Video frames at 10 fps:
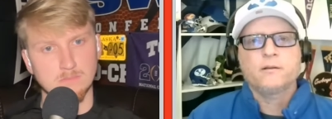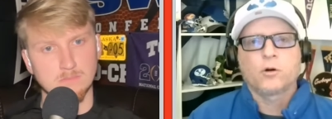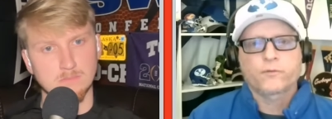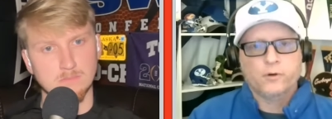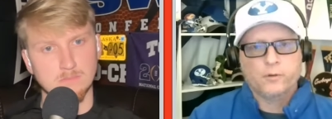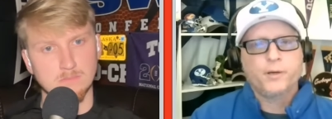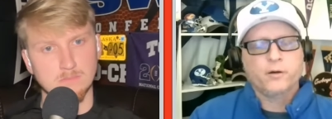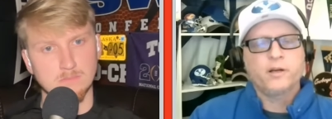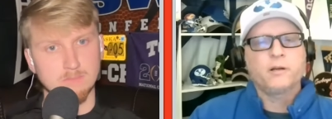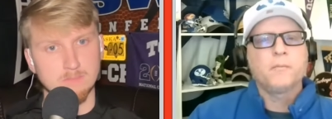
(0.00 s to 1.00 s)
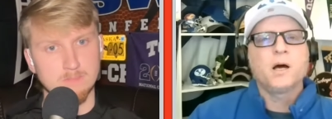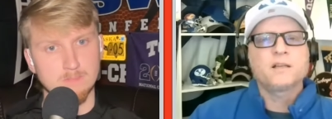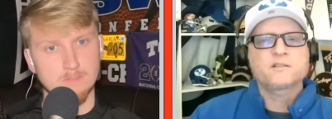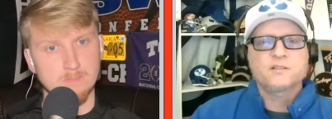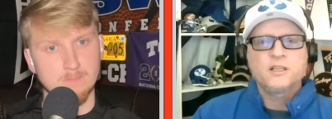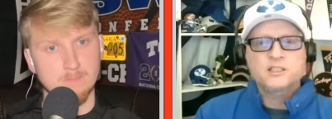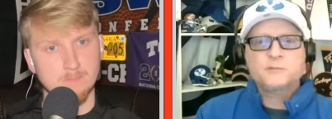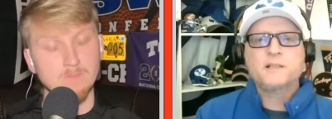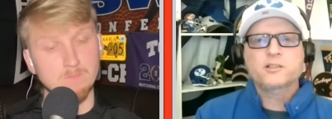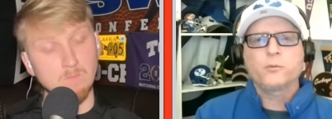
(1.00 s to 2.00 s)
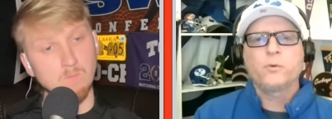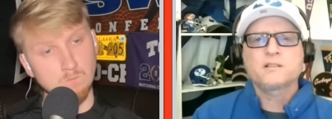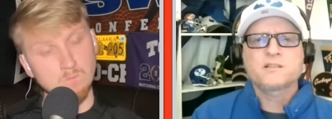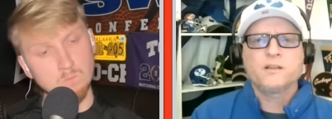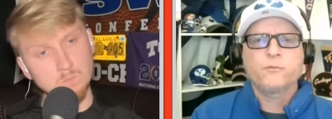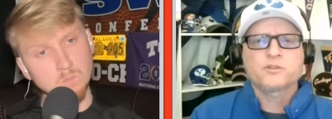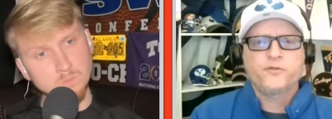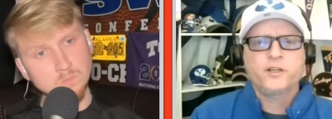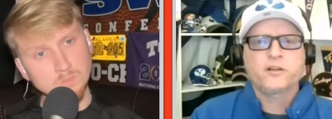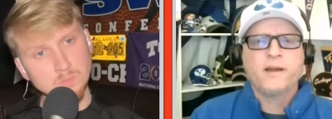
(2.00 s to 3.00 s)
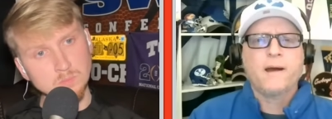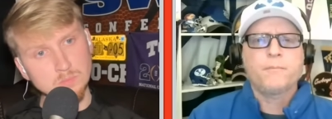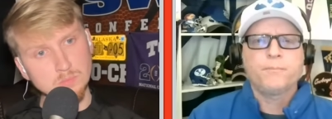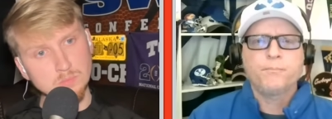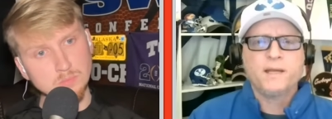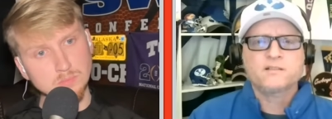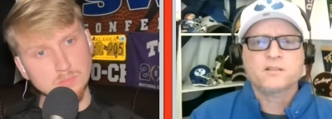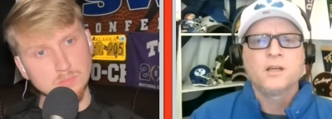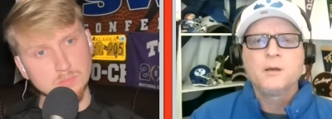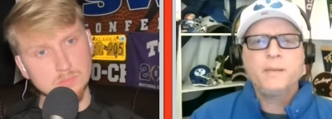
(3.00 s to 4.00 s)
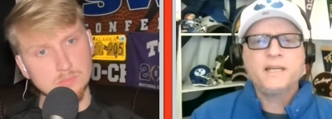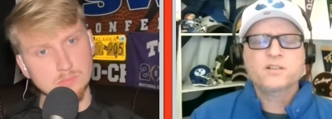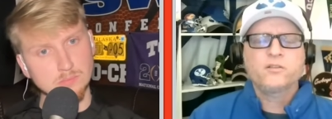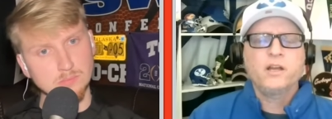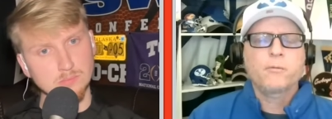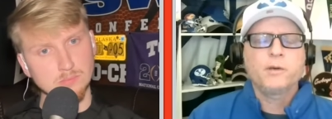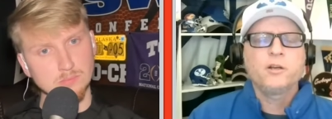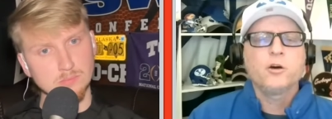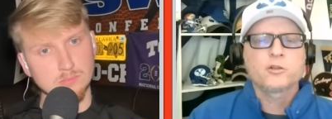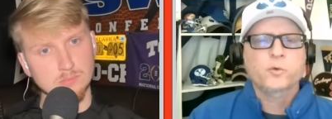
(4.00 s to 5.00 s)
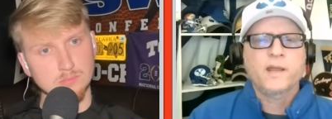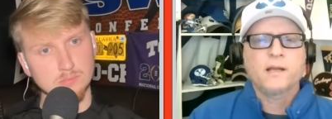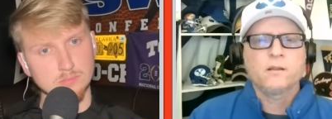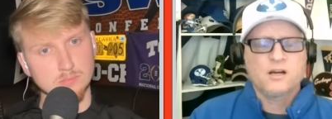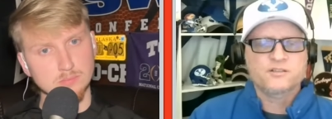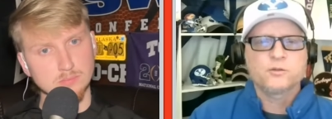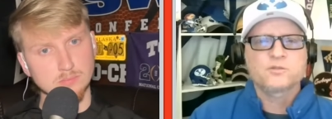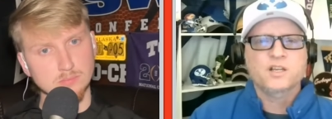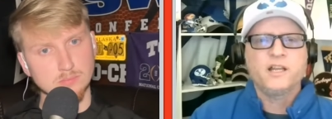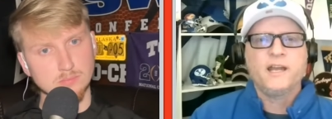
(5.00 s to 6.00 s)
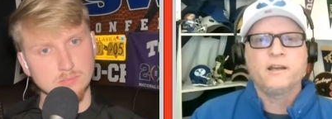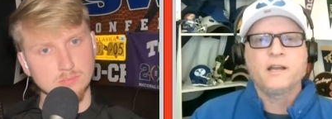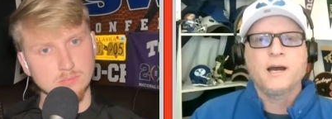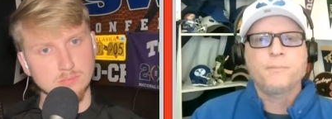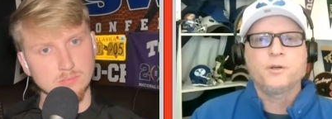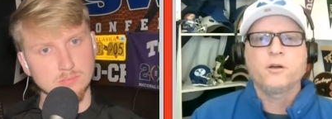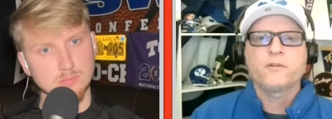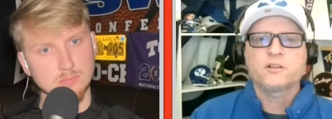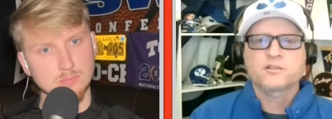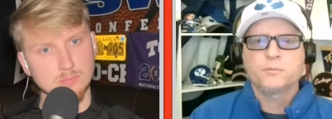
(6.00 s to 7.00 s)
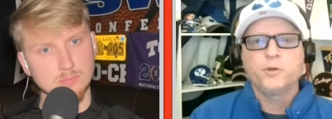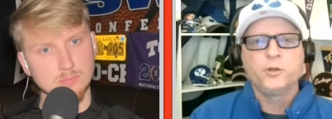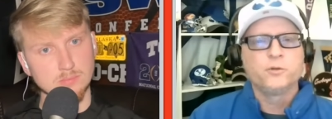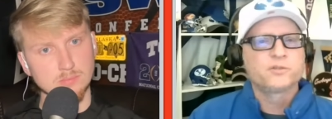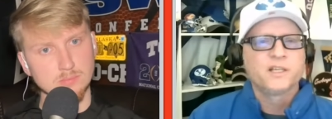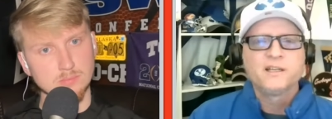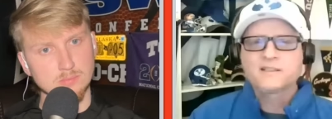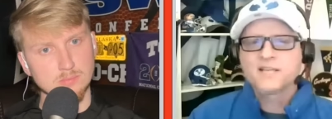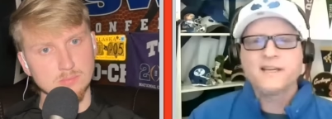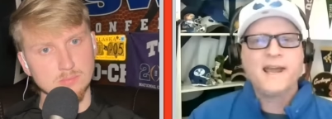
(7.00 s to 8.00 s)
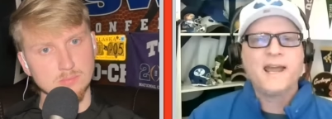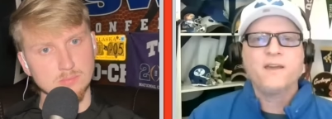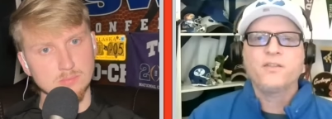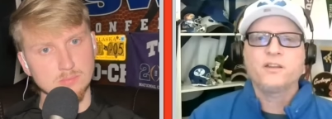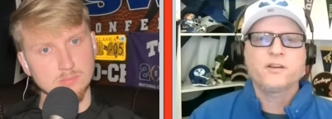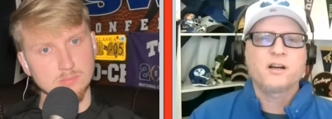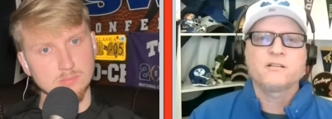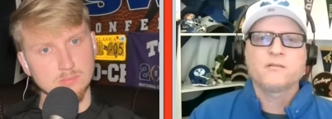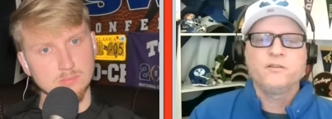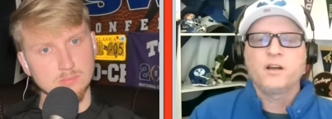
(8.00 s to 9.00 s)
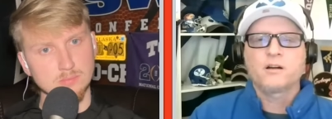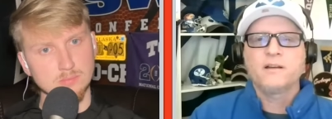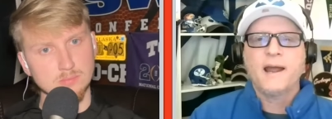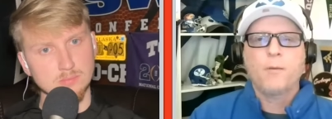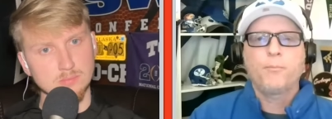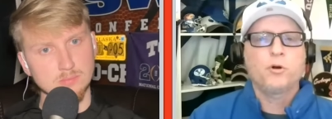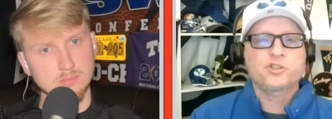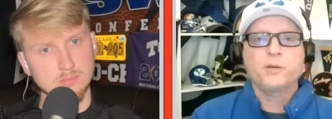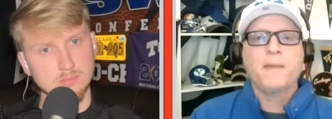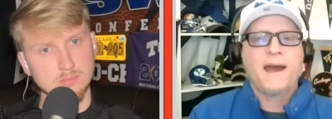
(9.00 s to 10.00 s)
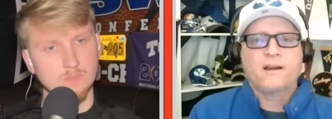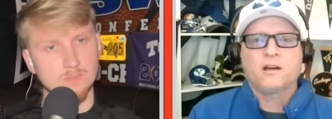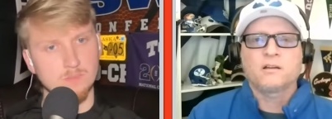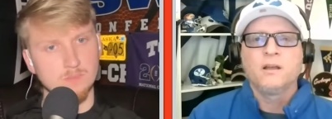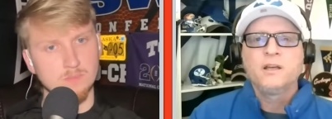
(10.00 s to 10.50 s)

Speaker 1: over a period of months, especially mm-hmm. once it was figured out, basically, basically everybody knows where that lawsuit's going to end up. You know, there's some news today that they're they're now pushing back on